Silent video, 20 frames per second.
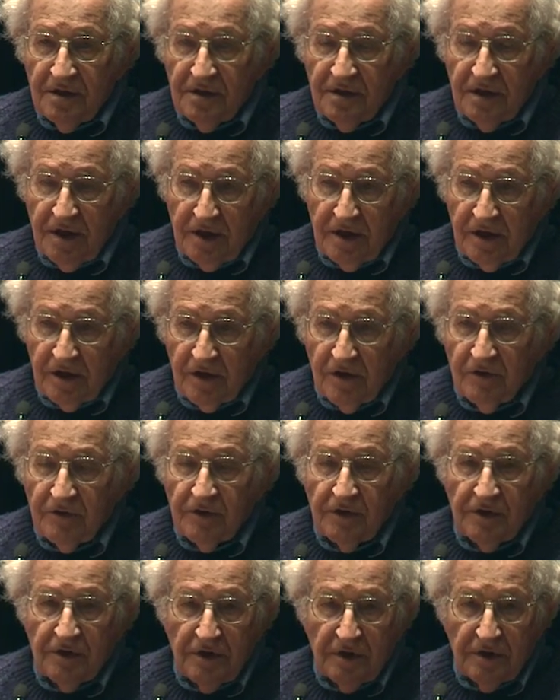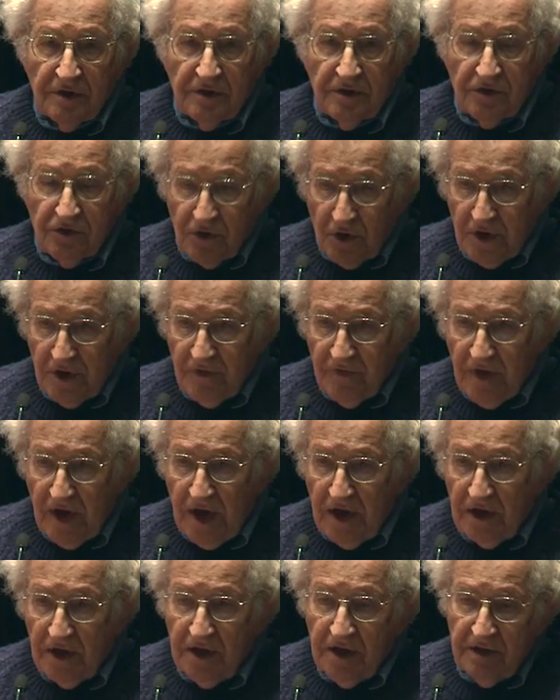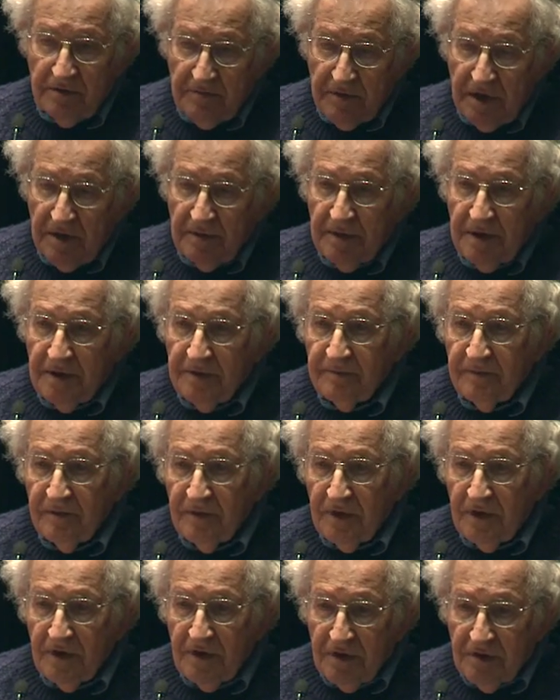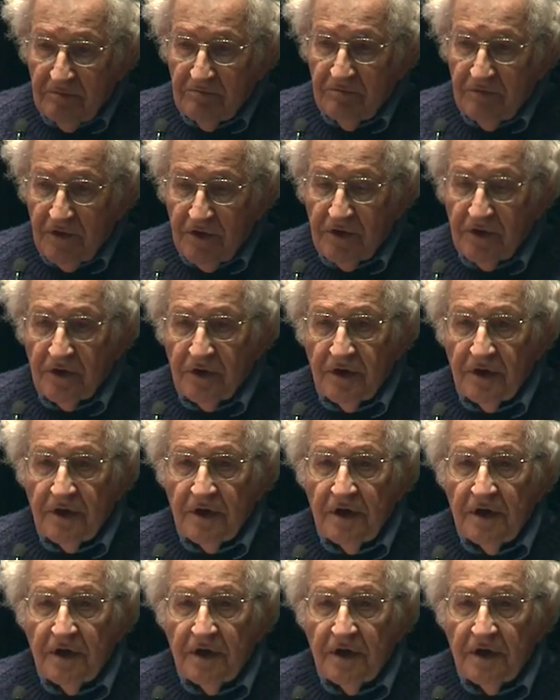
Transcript: taking over the Jordan Valley, maybe a third of the